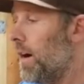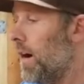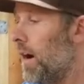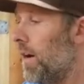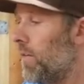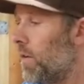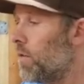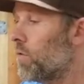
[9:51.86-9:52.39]

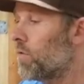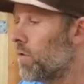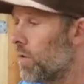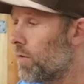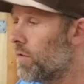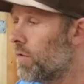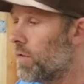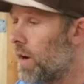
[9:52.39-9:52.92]
those drawers
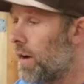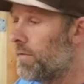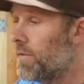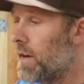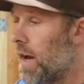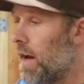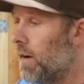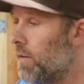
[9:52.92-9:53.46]
are
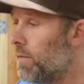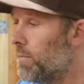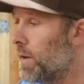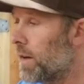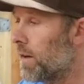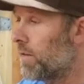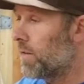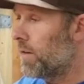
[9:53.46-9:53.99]
dovetailed
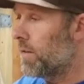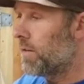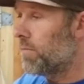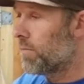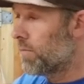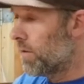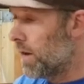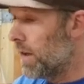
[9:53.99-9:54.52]
because it
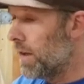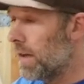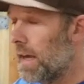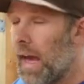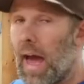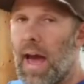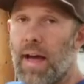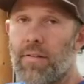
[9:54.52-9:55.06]
really
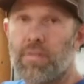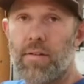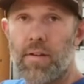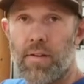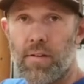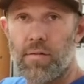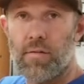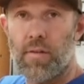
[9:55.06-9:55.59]
adds to the
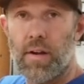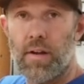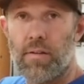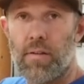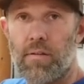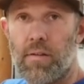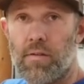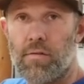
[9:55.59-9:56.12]
strength of the
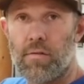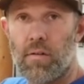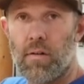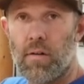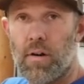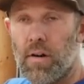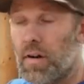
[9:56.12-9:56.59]
drawer.